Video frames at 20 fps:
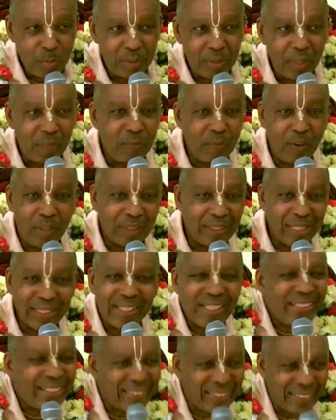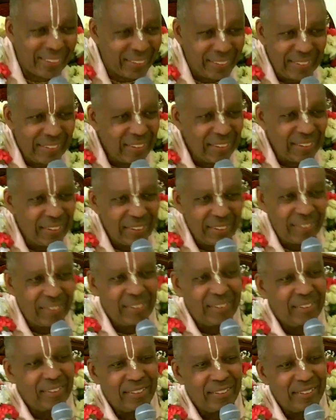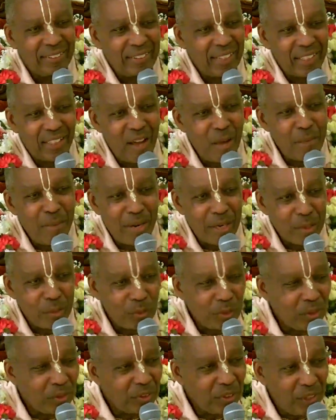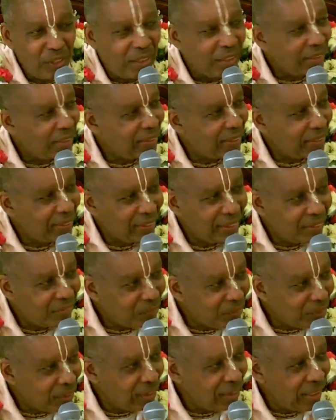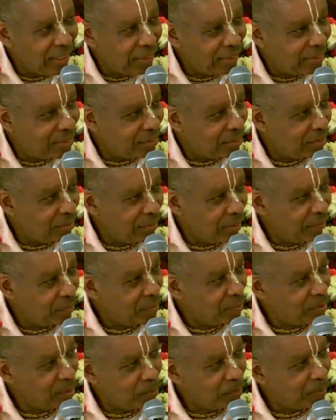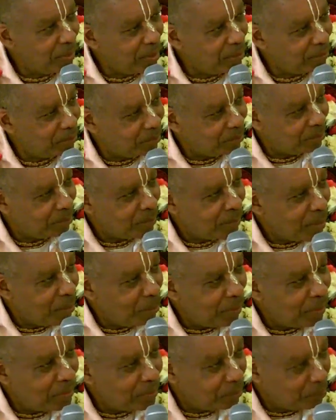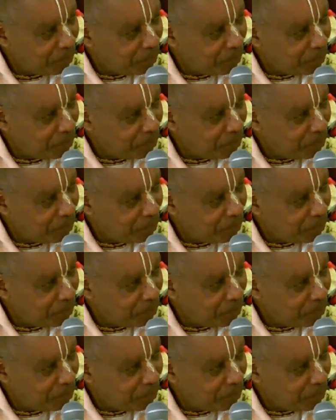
but they fought like anything. They got married real young, and they didn't really like each other after some time. But